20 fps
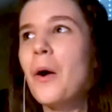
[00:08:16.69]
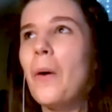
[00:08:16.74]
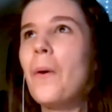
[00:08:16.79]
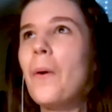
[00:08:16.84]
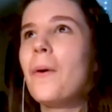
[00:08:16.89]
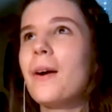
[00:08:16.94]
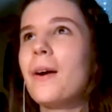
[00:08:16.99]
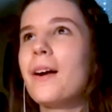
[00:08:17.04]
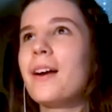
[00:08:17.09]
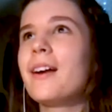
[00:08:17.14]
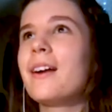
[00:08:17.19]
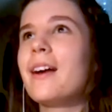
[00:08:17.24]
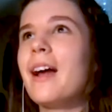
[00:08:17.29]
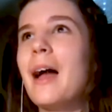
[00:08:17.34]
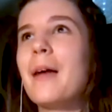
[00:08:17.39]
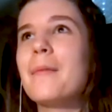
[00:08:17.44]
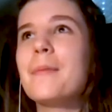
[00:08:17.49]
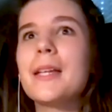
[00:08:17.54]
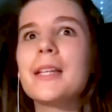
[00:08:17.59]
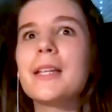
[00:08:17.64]
Or,
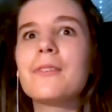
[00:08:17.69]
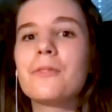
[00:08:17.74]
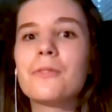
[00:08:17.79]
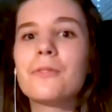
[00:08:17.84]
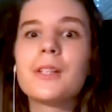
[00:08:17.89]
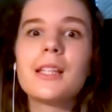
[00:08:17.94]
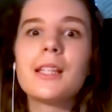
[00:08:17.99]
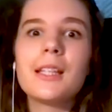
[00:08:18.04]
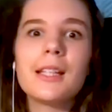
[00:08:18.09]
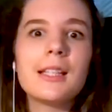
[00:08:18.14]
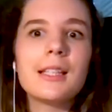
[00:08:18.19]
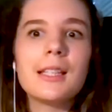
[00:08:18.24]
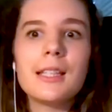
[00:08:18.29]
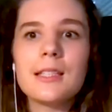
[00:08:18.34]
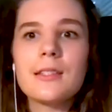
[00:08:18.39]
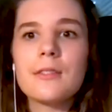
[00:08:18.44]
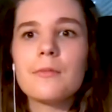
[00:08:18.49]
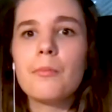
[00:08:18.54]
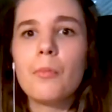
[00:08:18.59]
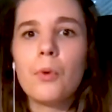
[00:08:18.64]
I mean, really at
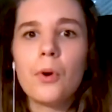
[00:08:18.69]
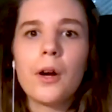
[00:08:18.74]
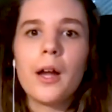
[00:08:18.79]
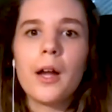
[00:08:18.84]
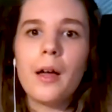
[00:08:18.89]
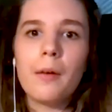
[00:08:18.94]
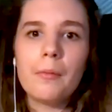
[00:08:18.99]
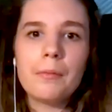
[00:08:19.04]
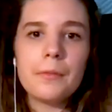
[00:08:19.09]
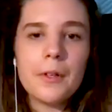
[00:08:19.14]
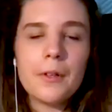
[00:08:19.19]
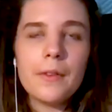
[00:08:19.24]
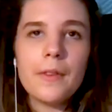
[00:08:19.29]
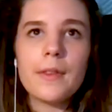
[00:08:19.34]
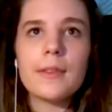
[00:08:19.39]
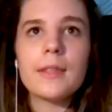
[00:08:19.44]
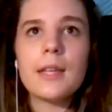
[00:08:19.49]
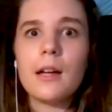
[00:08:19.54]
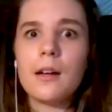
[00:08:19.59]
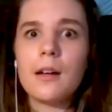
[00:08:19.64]
least more helpful
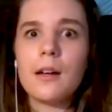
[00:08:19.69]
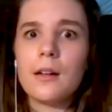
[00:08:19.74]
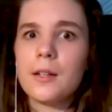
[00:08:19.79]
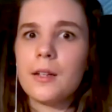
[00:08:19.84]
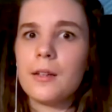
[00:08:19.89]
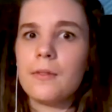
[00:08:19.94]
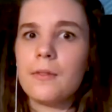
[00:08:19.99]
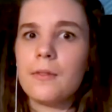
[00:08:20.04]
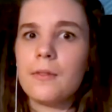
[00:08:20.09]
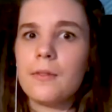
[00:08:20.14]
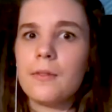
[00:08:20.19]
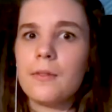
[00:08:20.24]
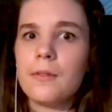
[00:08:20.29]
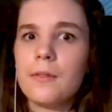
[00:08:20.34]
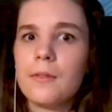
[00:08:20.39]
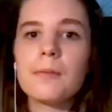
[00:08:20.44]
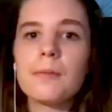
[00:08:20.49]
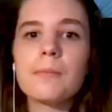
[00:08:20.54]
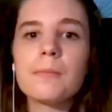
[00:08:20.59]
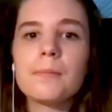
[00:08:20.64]
than they are
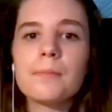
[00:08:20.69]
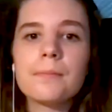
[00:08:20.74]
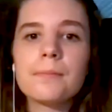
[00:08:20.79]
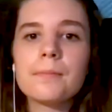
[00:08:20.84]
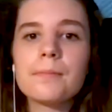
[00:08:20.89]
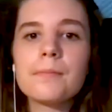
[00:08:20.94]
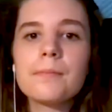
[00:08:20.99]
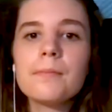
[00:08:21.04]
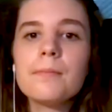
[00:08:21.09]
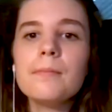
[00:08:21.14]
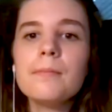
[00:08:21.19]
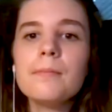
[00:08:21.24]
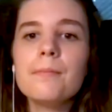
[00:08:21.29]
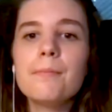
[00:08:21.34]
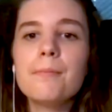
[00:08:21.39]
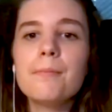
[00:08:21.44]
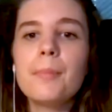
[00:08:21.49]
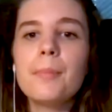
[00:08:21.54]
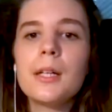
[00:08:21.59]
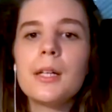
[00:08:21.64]
confusing.
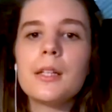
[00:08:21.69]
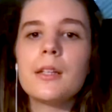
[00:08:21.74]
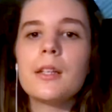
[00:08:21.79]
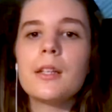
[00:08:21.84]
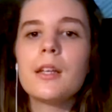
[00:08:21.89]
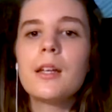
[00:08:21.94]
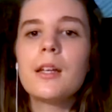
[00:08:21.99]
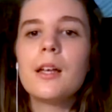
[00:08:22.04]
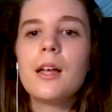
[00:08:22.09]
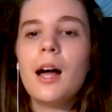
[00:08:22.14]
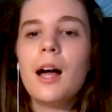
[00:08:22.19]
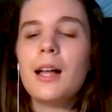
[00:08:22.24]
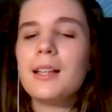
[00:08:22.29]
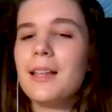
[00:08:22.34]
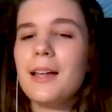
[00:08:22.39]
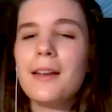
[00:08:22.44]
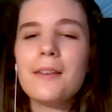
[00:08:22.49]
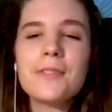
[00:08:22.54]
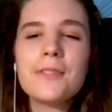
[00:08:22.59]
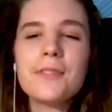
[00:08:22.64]
But a
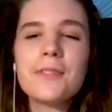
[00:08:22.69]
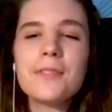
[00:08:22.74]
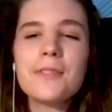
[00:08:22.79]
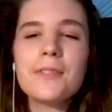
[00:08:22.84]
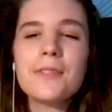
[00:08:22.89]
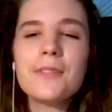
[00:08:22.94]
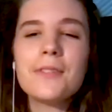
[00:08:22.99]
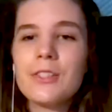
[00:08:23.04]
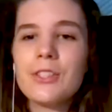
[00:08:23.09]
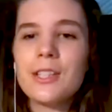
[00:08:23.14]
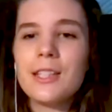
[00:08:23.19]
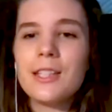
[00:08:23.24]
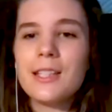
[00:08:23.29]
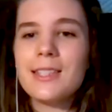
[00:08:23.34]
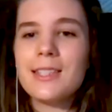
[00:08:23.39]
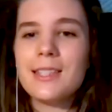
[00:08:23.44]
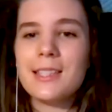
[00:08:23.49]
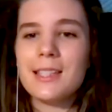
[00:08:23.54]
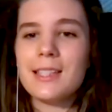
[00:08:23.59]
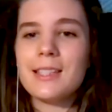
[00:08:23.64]
lot of documentation
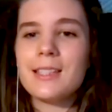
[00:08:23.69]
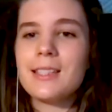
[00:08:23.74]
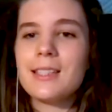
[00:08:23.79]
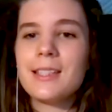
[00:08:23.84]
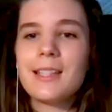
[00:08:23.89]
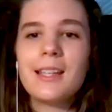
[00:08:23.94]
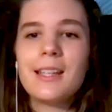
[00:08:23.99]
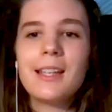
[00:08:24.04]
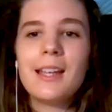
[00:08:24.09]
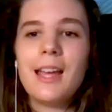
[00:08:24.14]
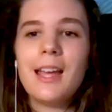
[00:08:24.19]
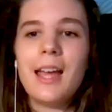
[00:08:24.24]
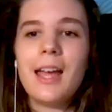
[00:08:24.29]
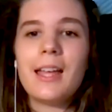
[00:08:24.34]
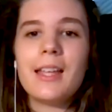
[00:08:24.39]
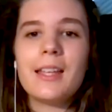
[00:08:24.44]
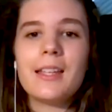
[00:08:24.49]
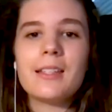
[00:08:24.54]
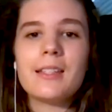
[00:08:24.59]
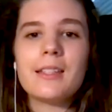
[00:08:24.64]
isn't.
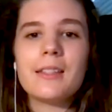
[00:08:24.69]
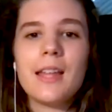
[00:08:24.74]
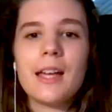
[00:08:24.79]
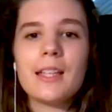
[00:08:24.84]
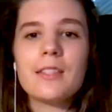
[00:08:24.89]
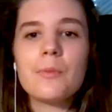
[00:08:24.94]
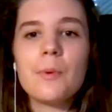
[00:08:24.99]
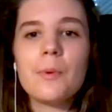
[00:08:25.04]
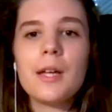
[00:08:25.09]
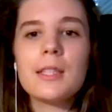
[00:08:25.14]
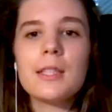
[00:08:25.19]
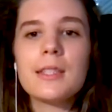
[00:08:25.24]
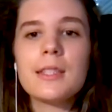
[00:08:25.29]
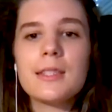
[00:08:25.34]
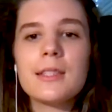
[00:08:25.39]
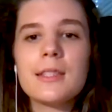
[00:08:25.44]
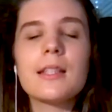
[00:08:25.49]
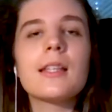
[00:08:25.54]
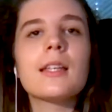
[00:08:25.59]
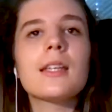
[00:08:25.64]
And that's why it's
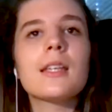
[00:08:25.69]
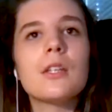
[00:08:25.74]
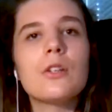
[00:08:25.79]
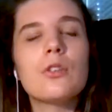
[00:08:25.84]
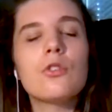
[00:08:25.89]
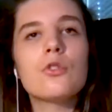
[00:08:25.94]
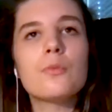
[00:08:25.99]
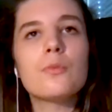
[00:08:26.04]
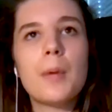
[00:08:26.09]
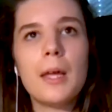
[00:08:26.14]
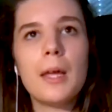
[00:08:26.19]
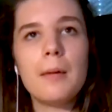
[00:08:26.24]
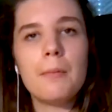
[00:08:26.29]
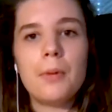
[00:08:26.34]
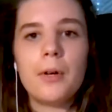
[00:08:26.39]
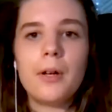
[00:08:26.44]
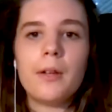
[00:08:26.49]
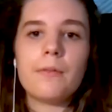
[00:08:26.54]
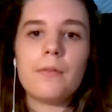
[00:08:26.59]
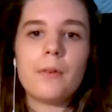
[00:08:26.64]
still a huge pain
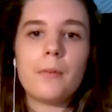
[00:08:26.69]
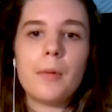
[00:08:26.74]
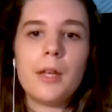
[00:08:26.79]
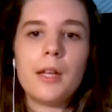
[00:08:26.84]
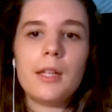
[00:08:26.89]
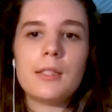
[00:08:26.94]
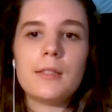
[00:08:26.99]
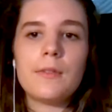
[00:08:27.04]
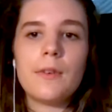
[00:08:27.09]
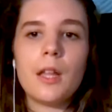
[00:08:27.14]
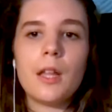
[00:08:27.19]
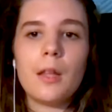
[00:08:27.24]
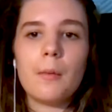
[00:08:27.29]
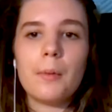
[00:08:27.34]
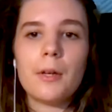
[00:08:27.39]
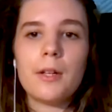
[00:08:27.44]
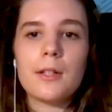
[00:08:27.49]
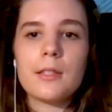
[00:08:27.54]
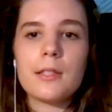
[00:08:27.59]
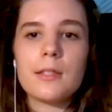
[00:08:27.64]
point for many
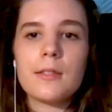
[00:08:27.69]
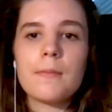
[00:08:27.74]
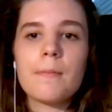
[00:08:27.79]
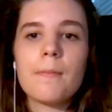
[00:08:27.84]
developers.